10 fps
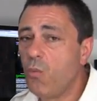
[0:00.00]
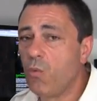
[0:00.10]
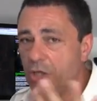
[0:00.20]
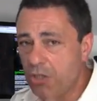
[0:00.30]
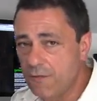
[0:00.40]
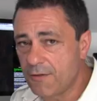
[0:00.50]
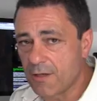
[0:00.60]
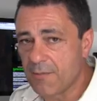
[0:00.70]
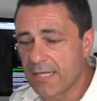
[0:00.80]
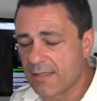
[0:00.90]
What you've
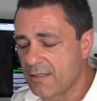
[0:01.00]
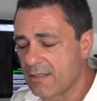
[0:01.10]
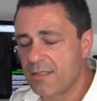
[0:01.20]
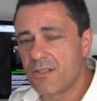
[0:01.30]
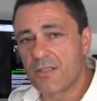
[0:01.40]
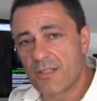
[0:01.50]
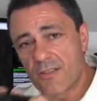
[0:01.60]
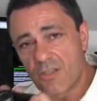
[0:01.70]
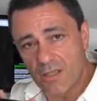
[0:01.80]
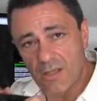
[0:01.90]
got to make the decision
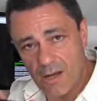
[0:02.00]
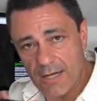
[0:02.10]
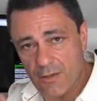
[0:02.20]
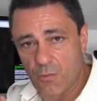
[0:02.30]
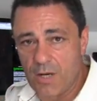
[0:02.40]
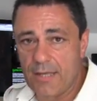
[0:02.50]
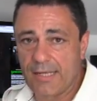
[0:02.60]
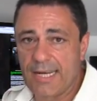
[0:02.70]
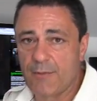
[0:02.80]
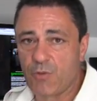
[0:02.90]
is, do you like the way
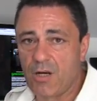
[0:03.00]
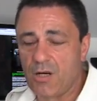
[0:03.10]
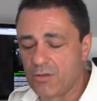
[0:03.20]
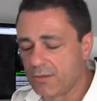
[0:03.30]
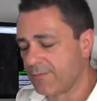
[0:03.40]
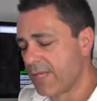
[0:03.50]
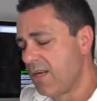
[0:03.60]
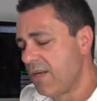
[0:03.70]
the camera holds?